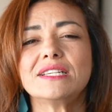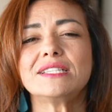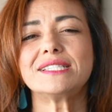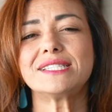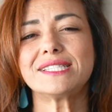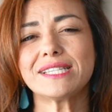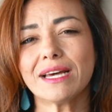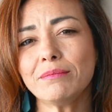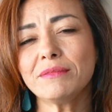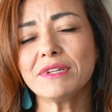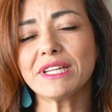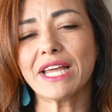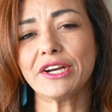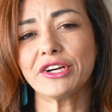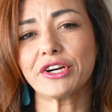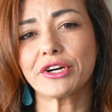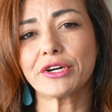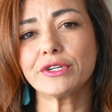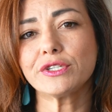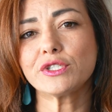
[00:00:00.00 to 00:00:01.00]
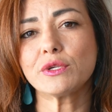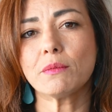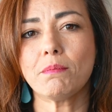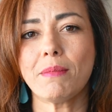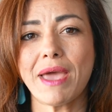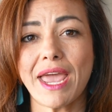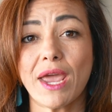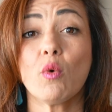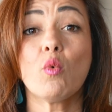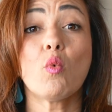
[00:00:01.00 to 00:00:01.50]
Some lenders
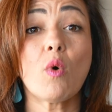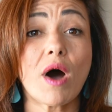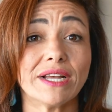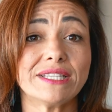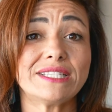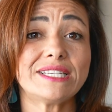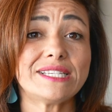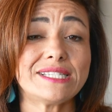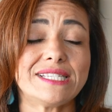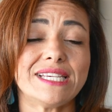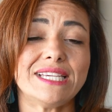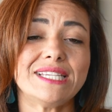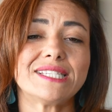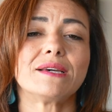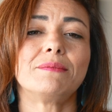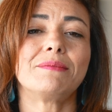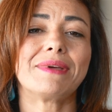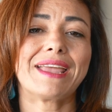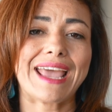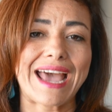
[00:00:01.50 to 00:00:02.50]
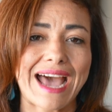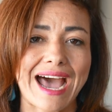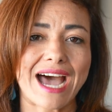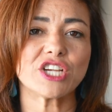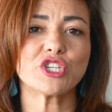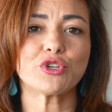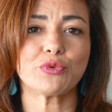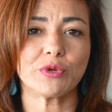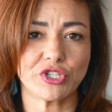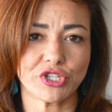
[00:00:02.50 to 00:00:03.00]
may want to see some
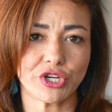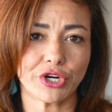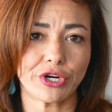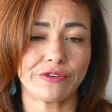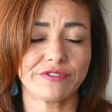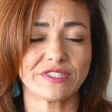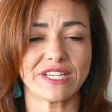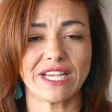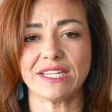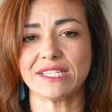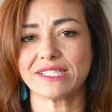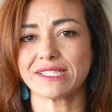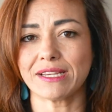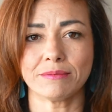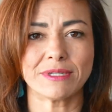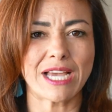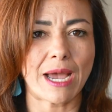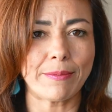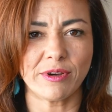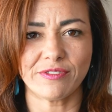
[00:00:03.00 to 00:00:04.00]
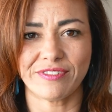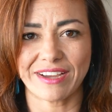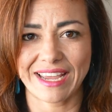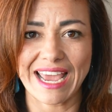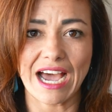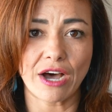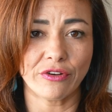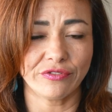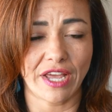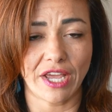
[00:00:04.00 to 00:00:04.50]
cash reserves in some type of
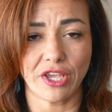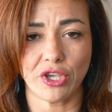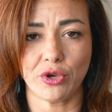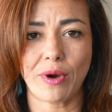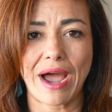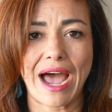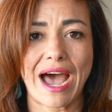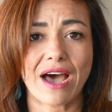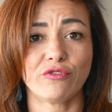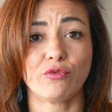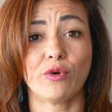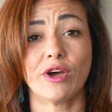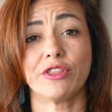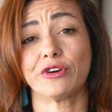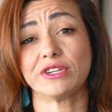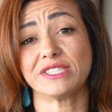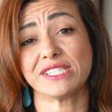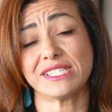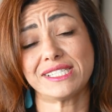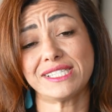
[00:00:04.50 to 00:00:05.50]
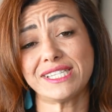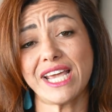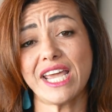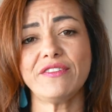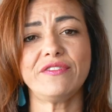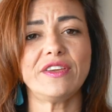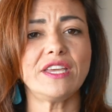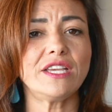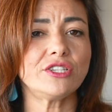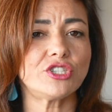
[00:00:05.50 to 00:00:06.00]
account that you have, whether it's a
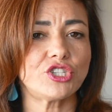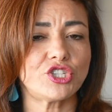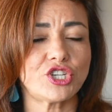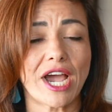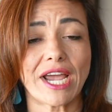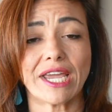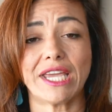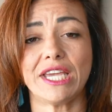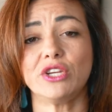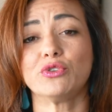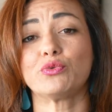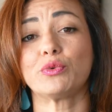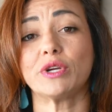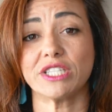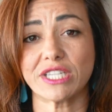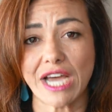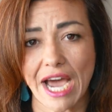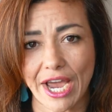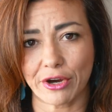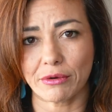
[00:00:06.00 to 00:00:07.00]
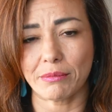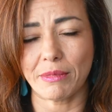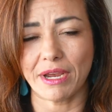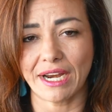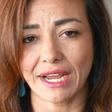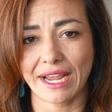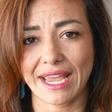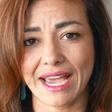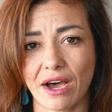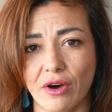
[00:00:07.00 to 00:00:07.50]
savings, checking, retirement
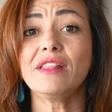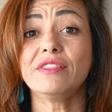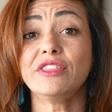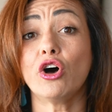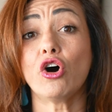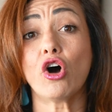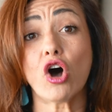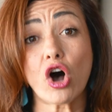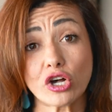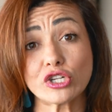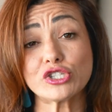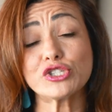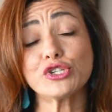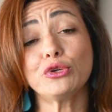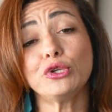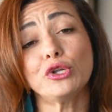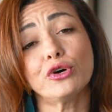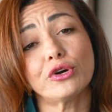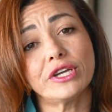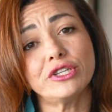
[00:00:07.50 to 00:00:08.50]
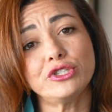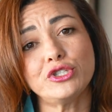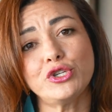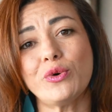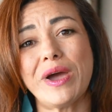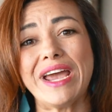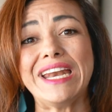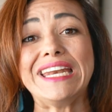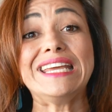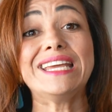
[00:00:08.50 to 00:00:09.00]
account. They'll also look
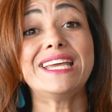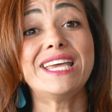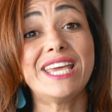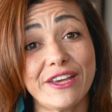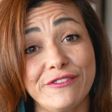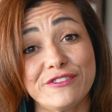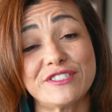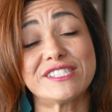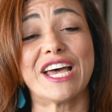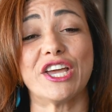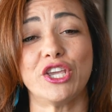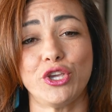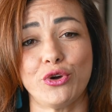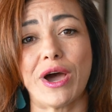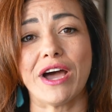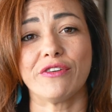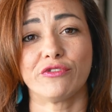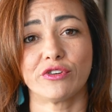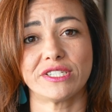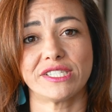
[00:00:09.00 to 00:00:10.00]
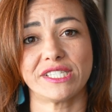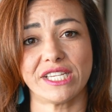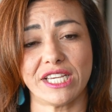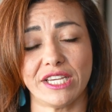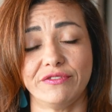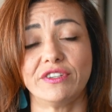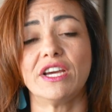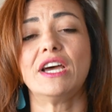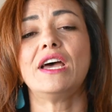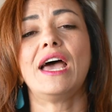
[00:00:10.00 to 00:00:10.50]
into any gifts that you have
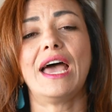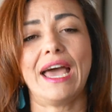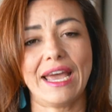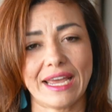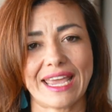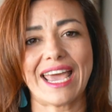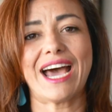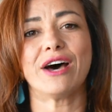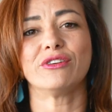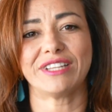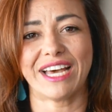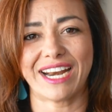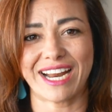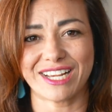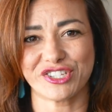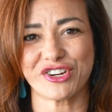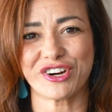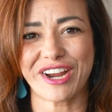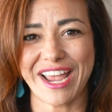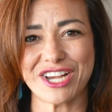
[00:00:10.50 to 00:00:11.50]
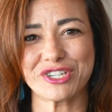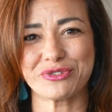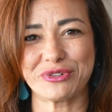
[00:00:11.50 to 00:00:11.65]
received and count that as your cash